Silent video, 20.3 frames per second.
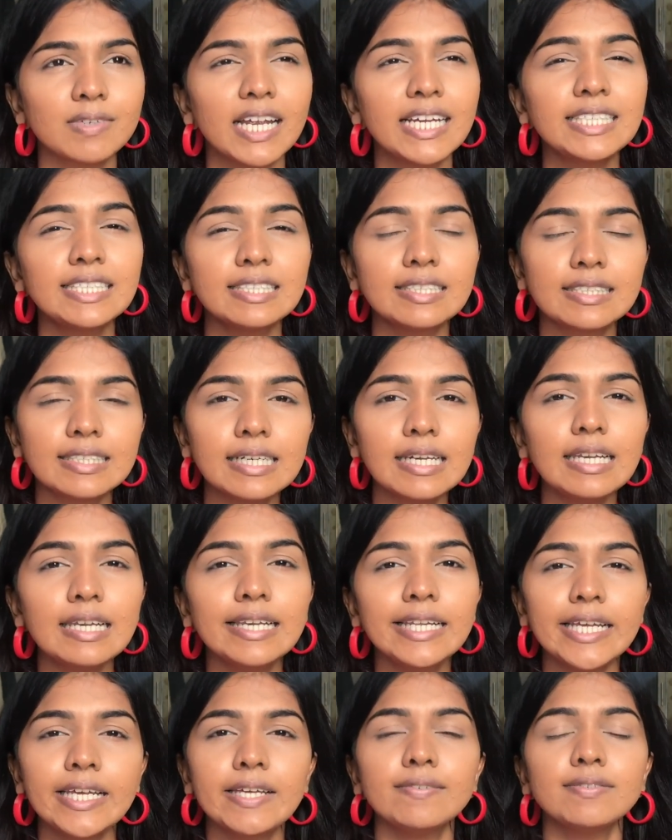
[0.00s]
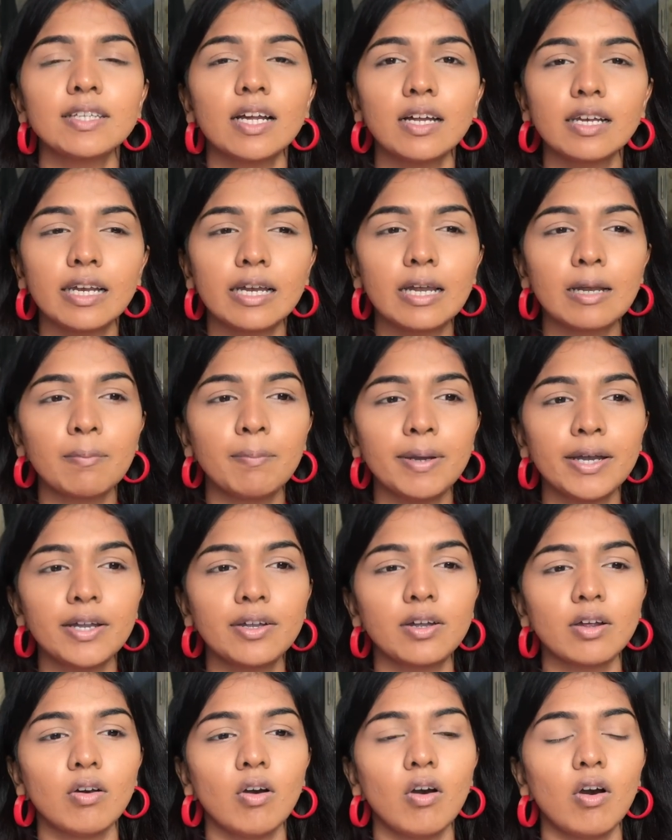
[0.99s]
it still leaves a little
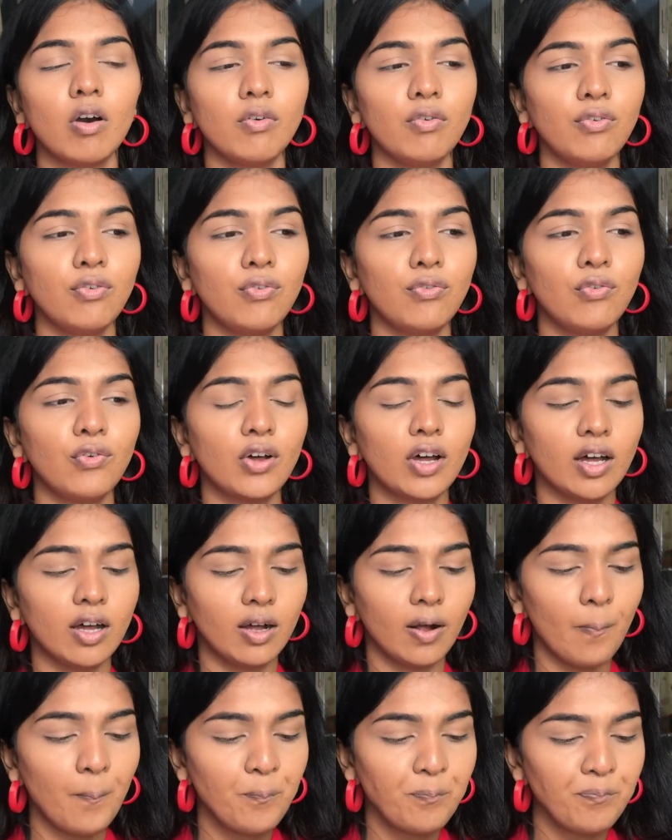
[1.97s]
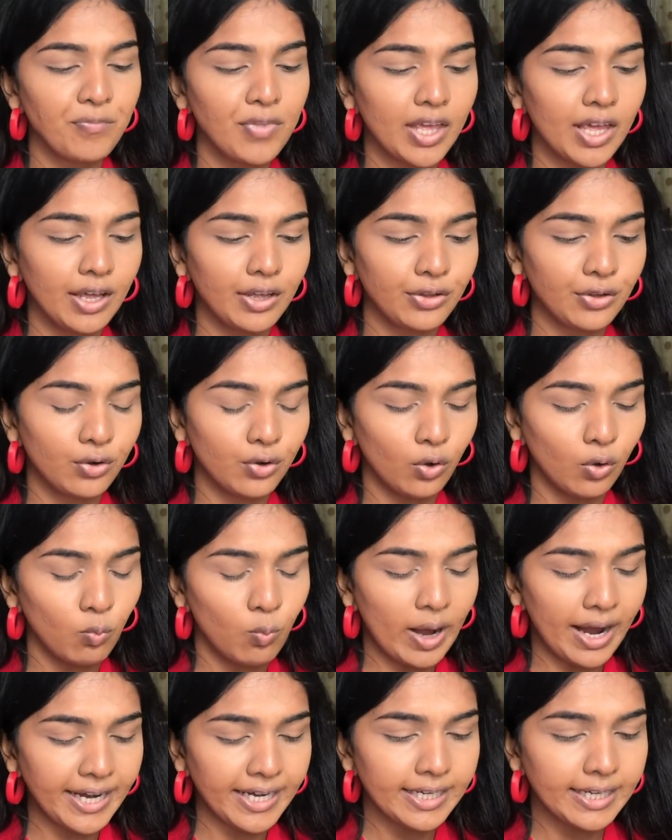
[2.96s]
bit of, uh, you know,
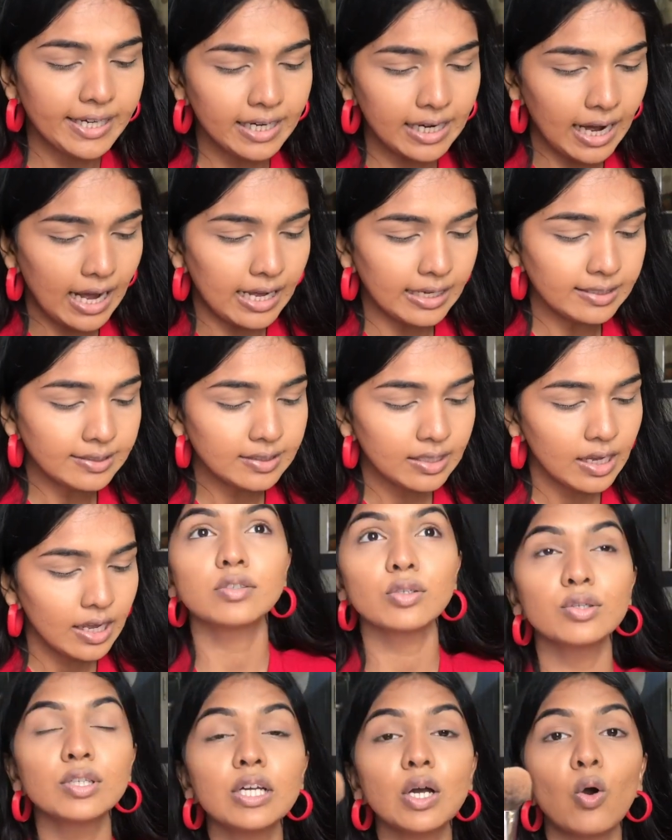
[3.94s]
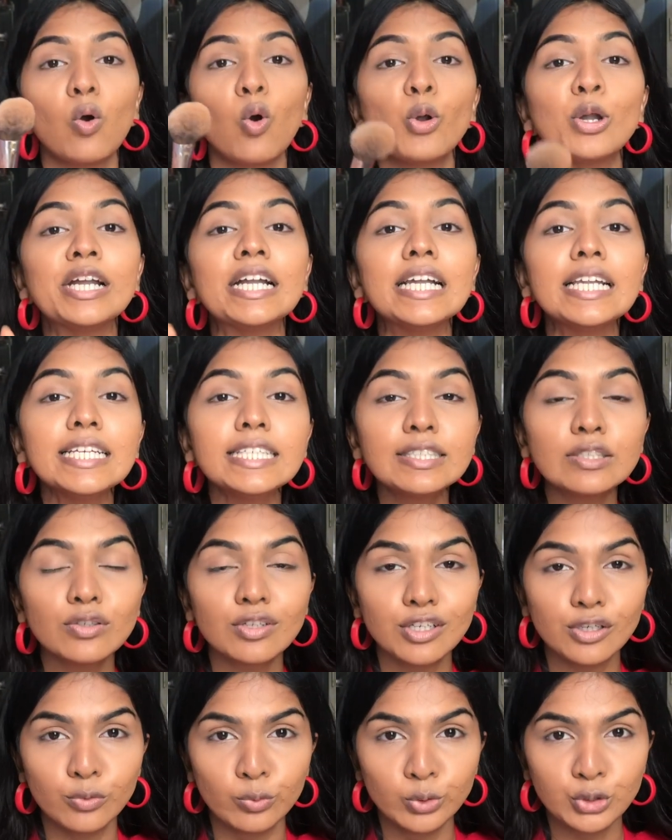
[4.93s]
white cast. So the only
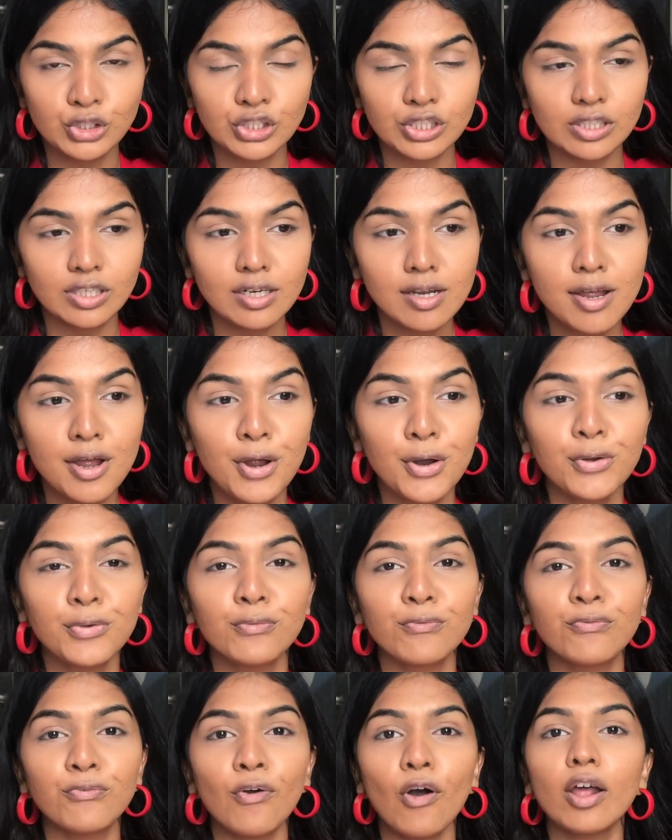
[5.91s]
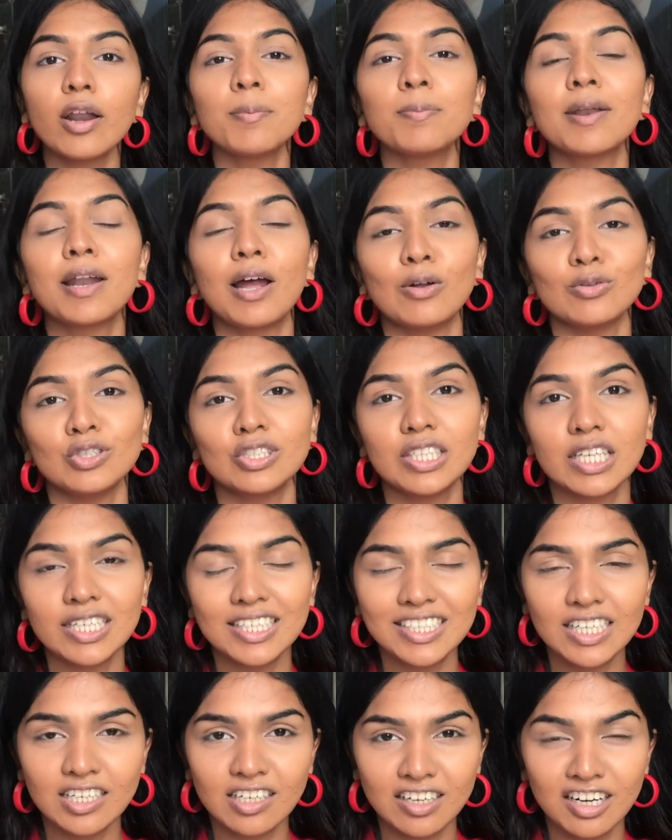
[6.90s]
solution for a brown
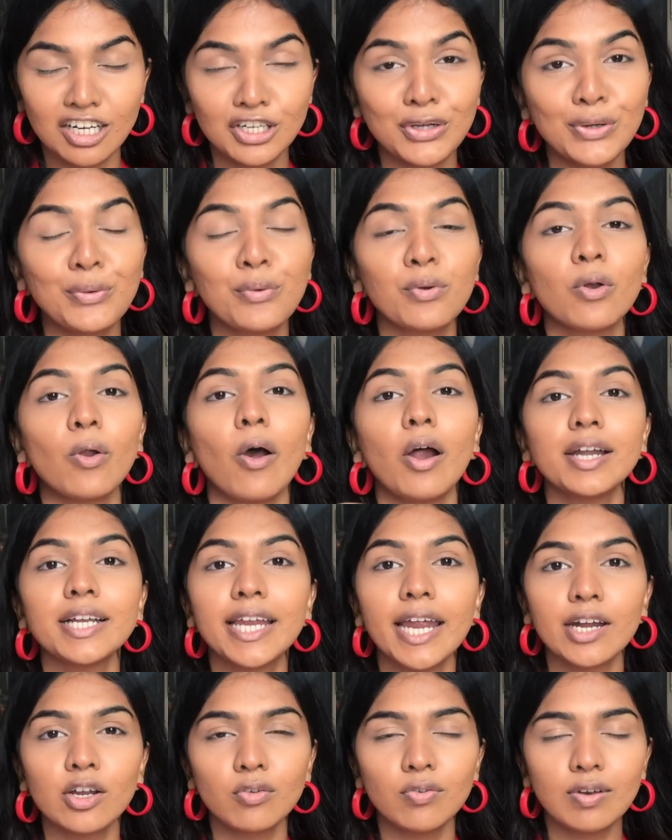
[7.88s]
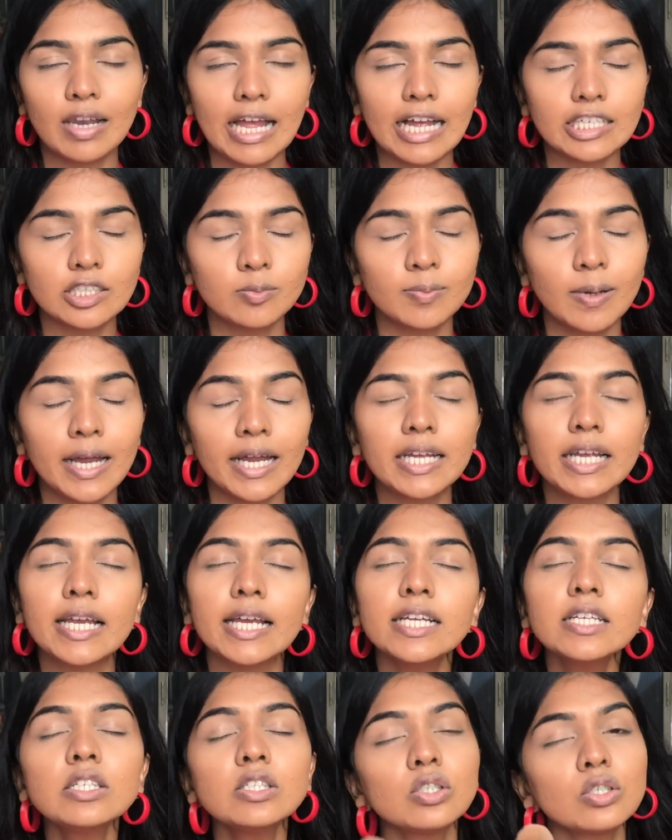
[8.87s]
skin girl to not get a flashback
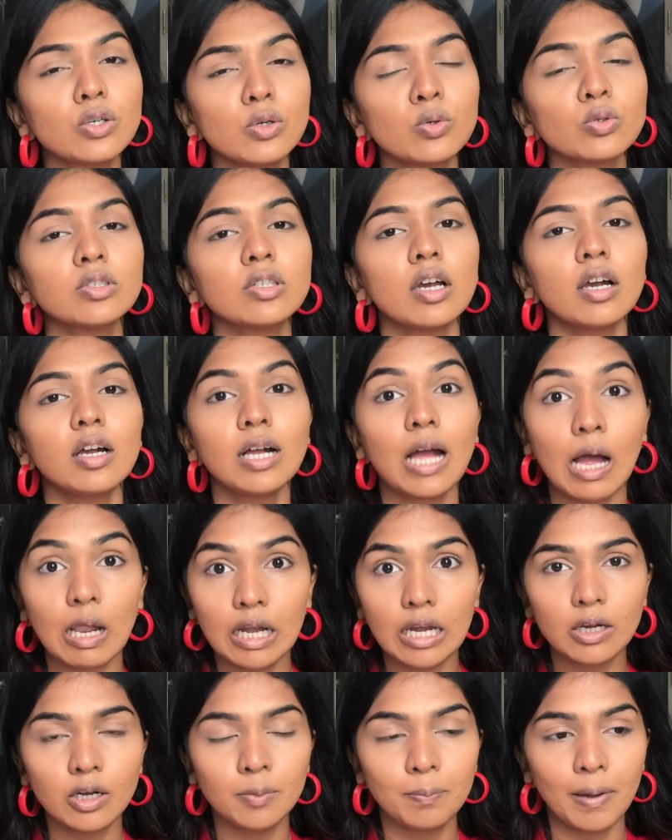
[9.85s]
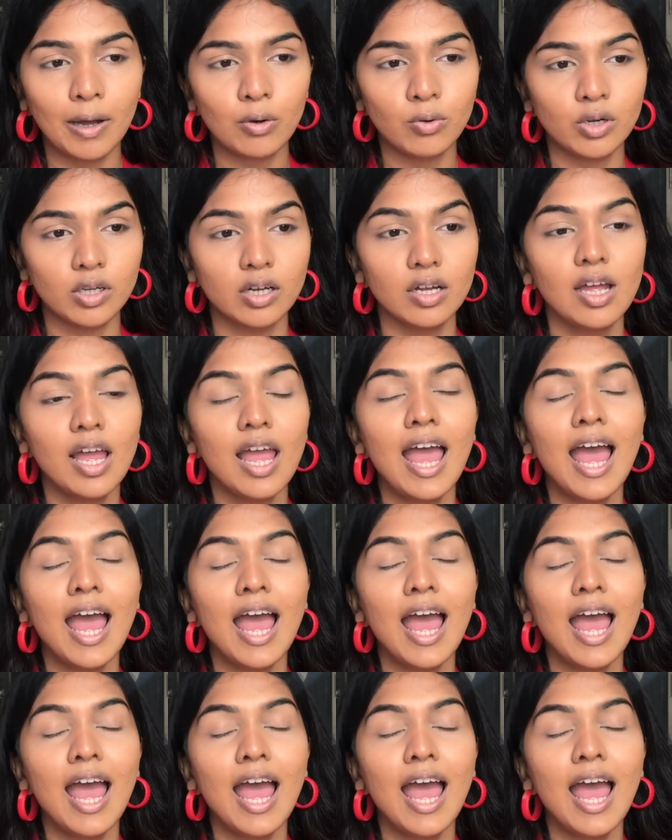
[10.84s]
is to use a colored powder.